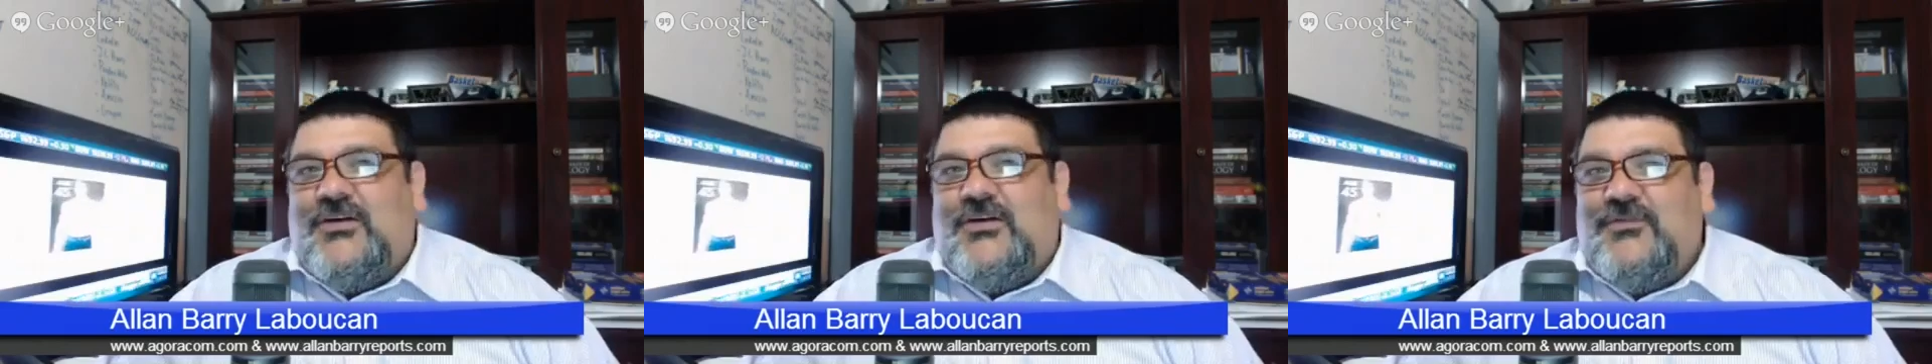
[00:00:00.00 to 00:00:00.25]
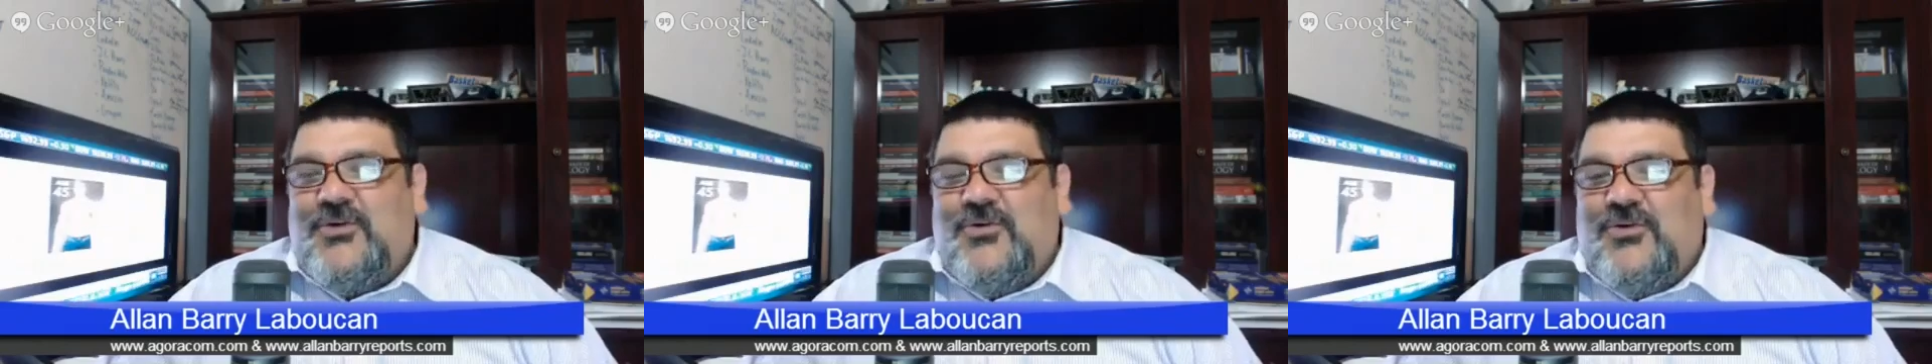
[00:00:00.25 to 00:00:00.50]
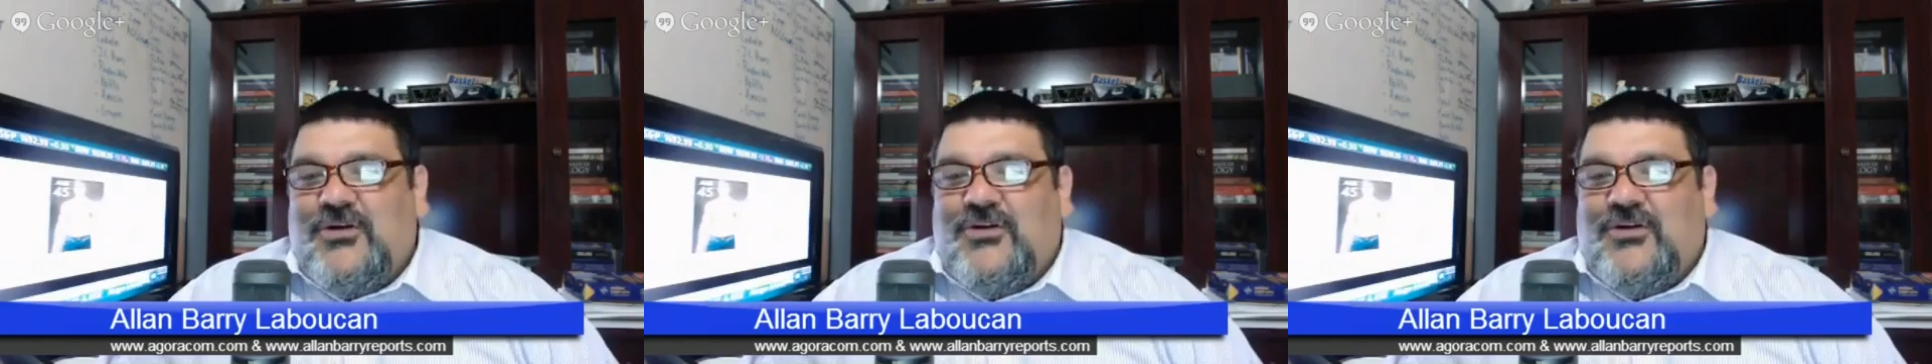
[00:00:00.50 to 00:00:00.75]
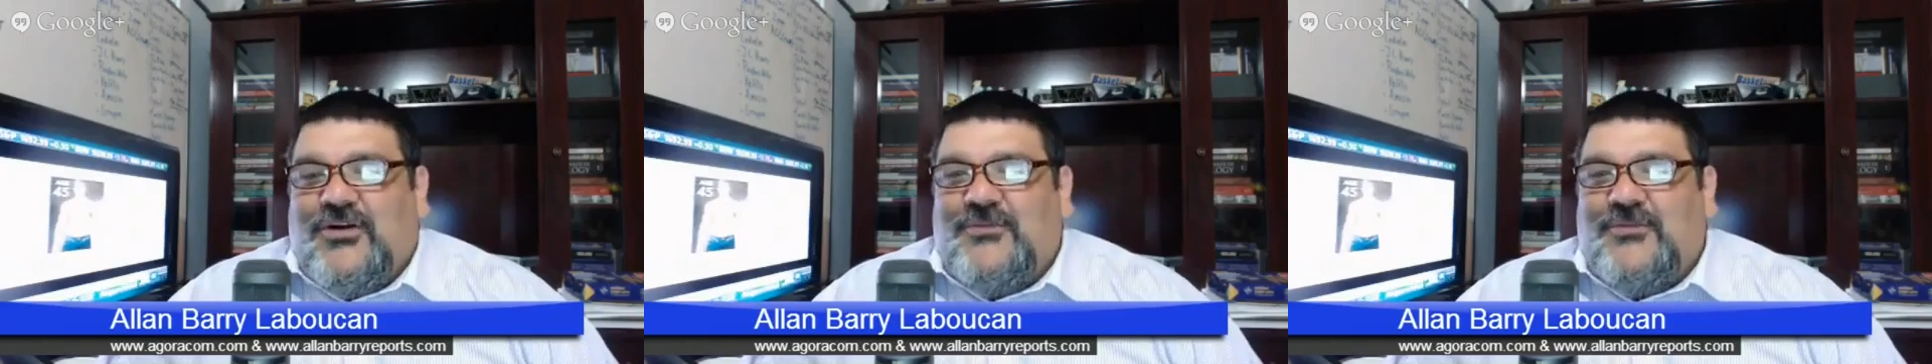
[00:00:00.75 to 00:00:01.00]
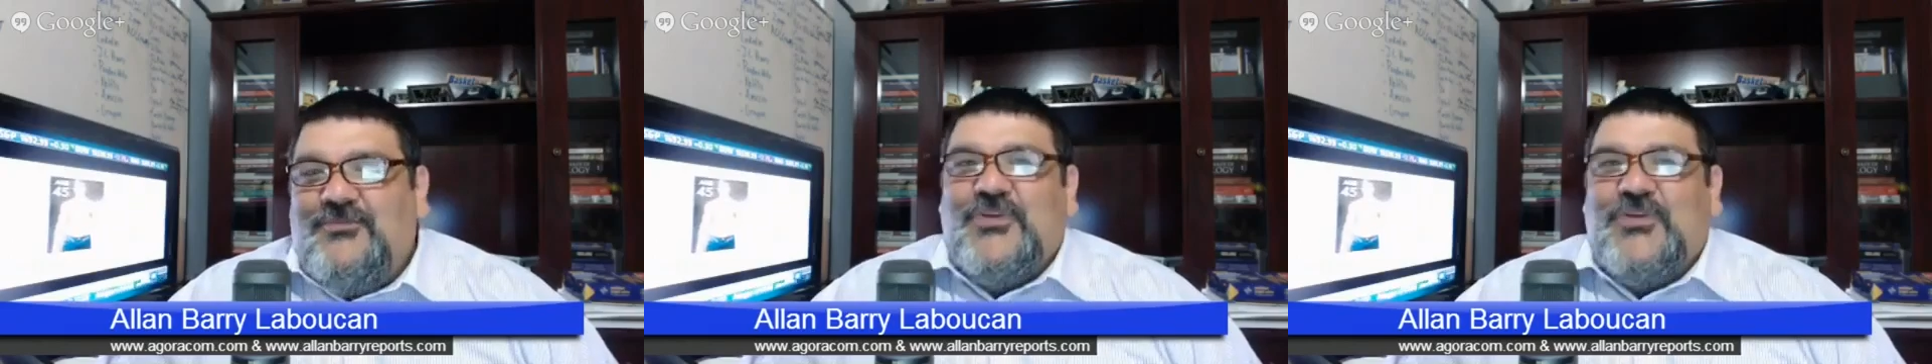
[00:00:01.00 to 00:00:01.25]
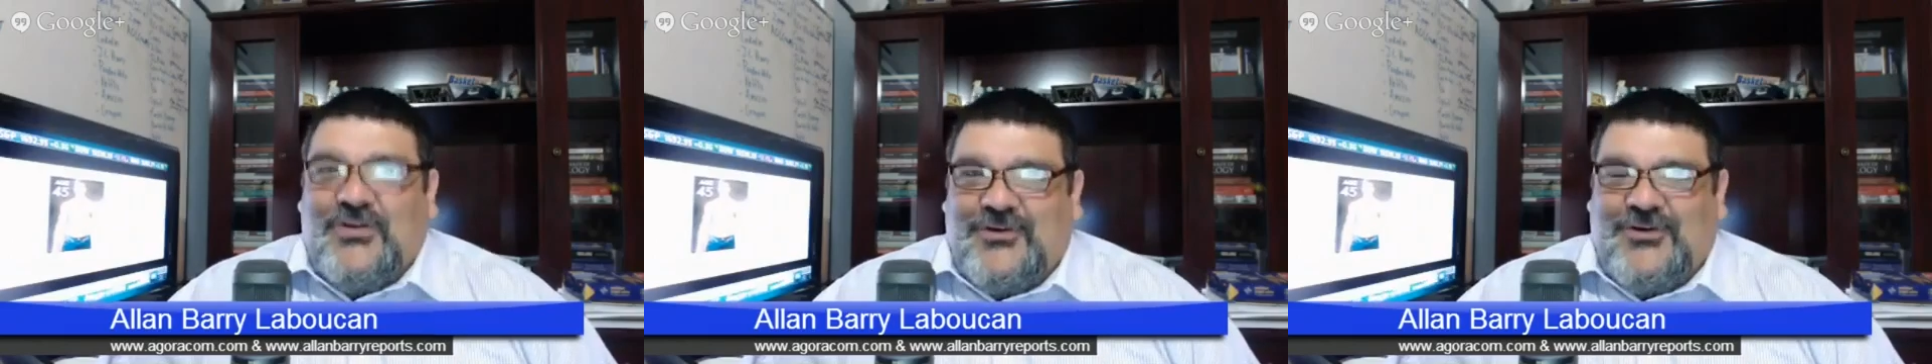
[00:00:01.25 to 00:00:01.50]
of
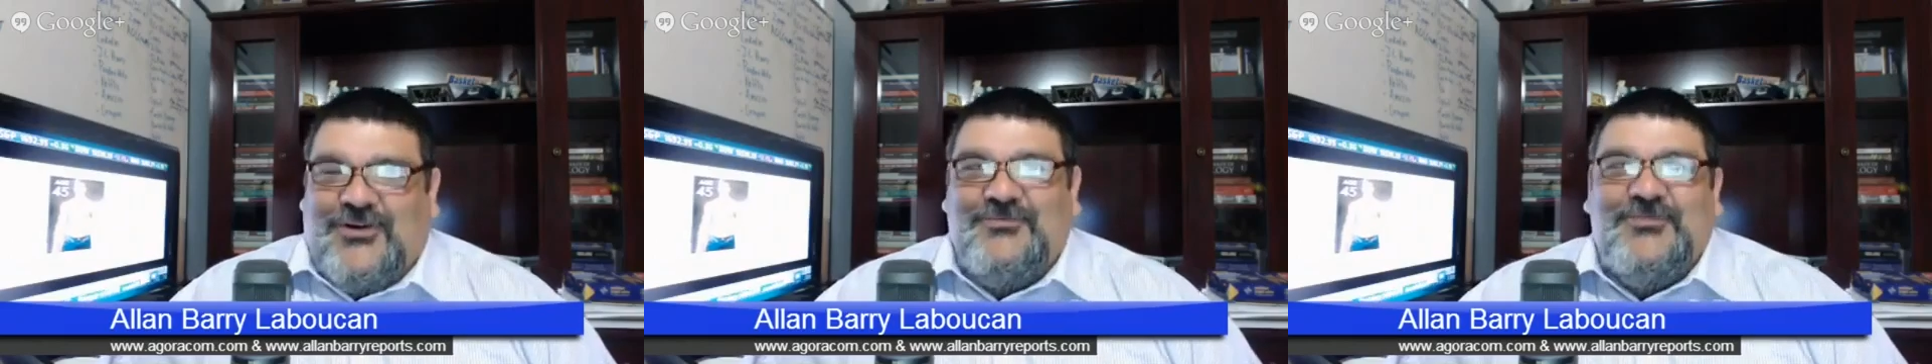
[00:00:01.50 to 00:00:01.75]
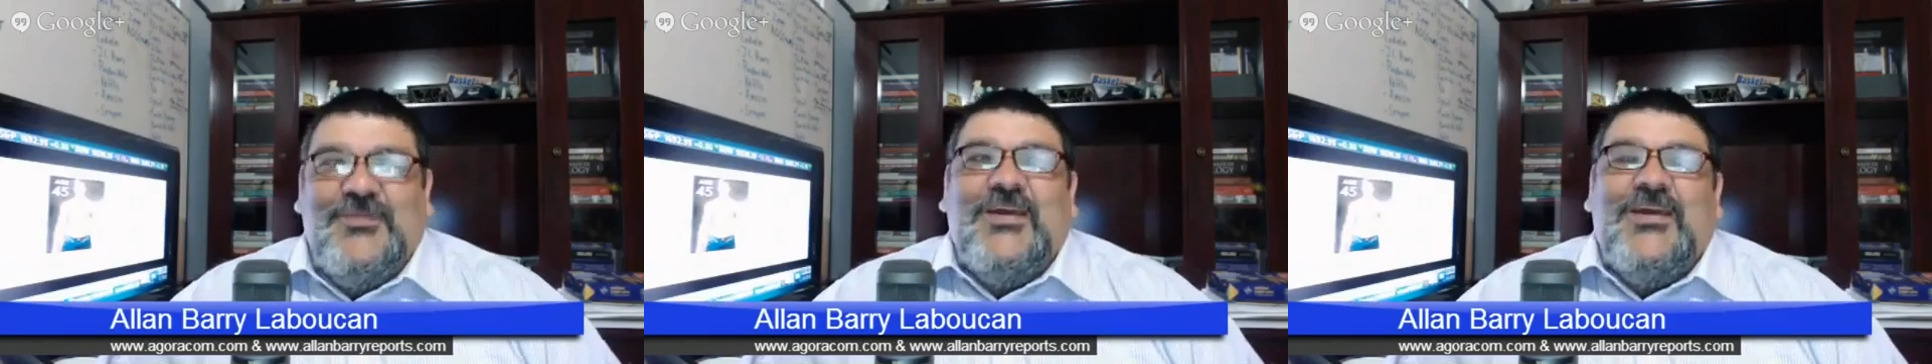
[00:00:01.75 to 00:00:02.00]
Agoracom.com.